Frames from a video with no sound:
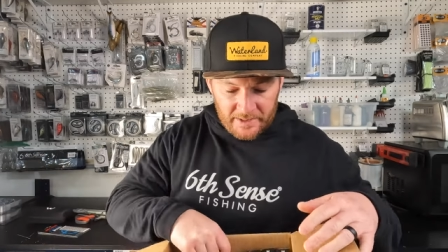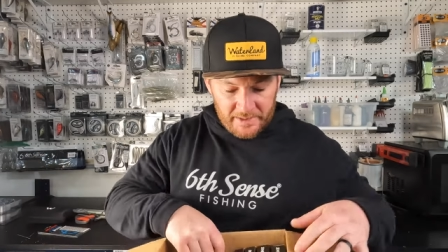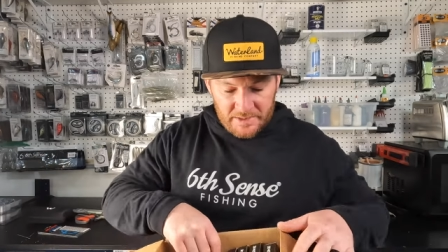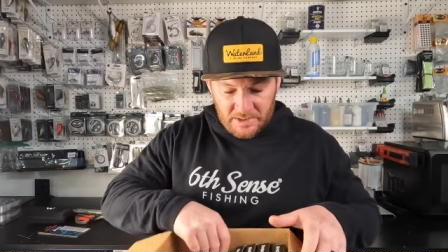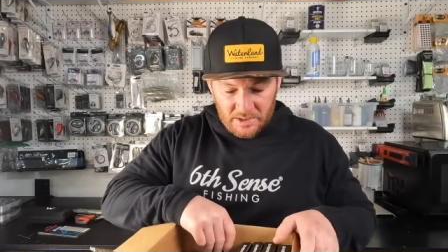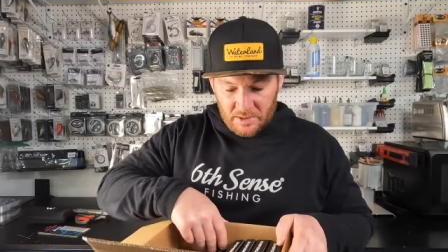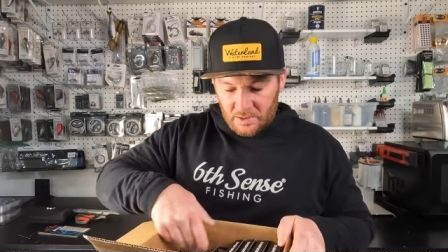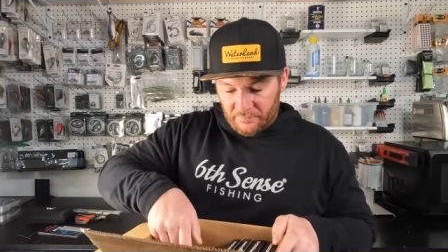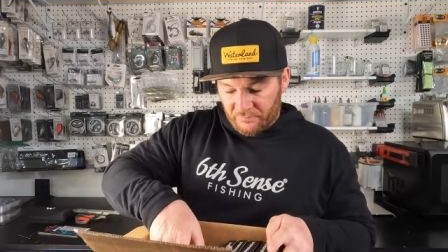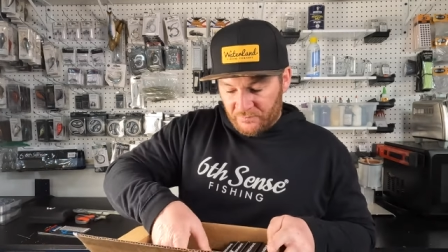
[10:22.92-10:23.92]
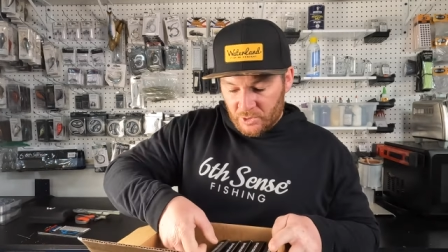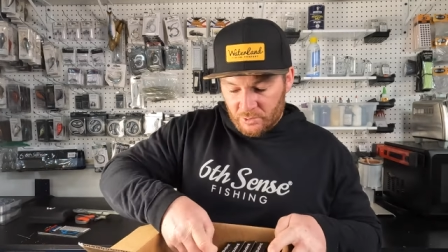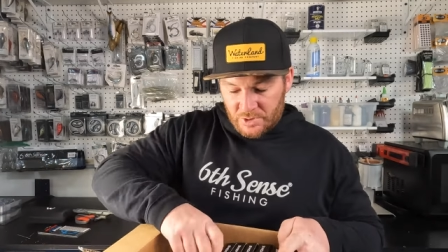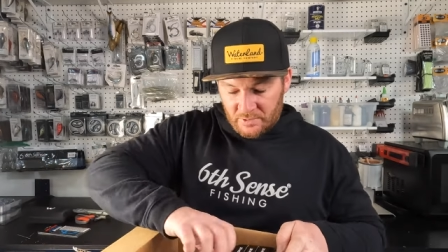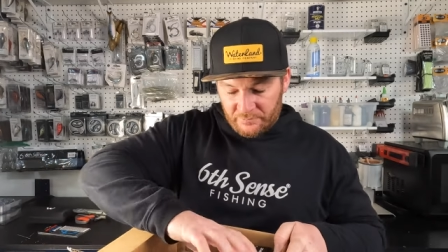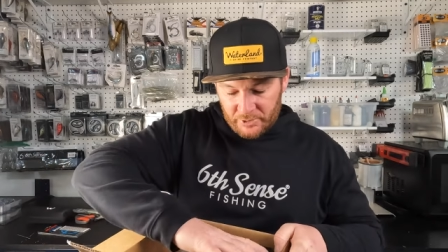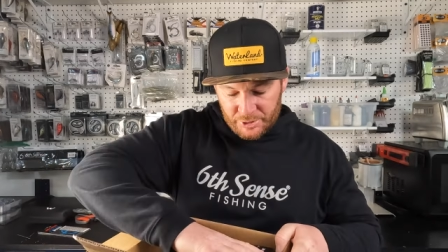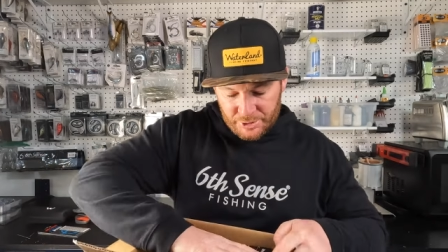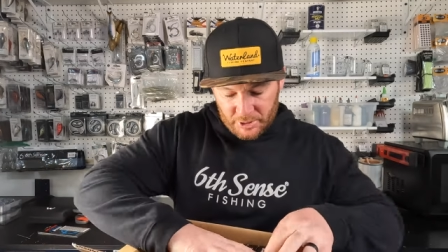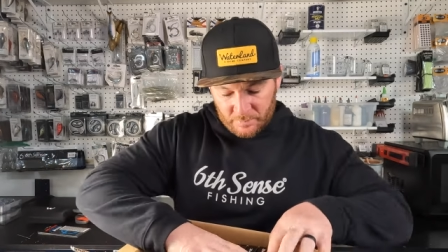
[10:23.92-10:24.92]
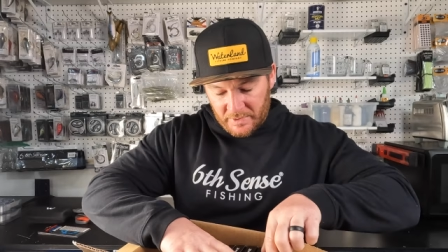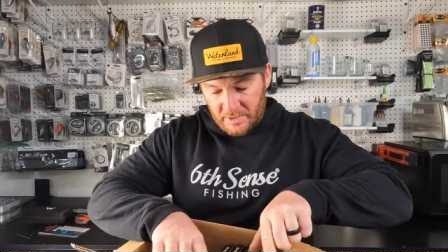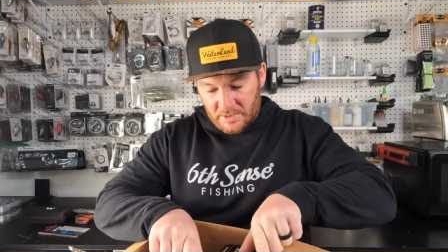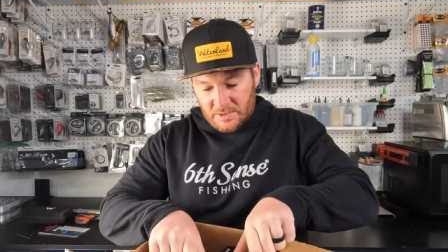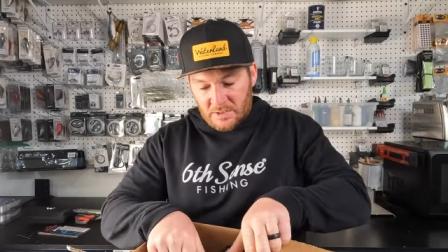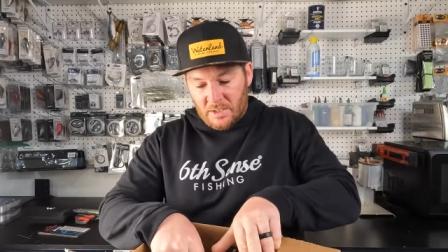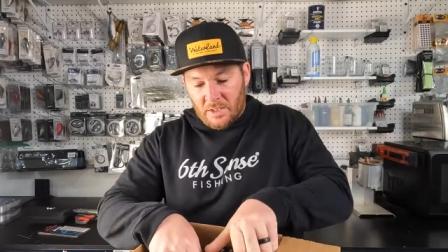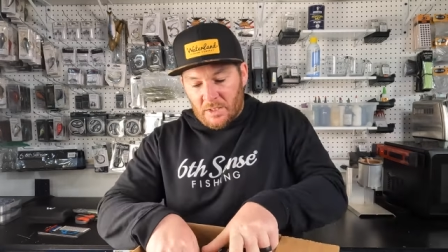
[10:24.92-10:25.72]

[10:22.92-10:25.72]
and I see a few different jerk baits.